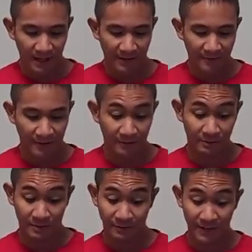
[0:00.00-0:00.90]
I found there
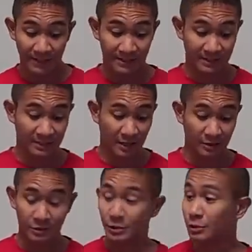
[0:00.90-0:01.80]
was the Phantasy
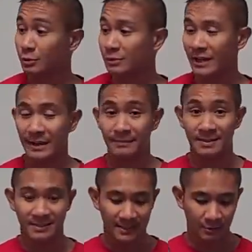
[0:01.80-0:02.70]
Star 2 game,
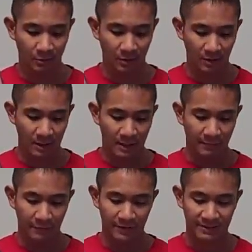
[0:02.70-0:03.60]
the sequel
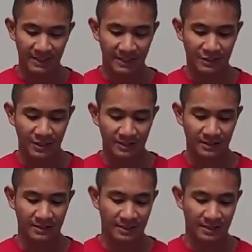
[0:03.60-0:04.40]
for the Sega Genesis.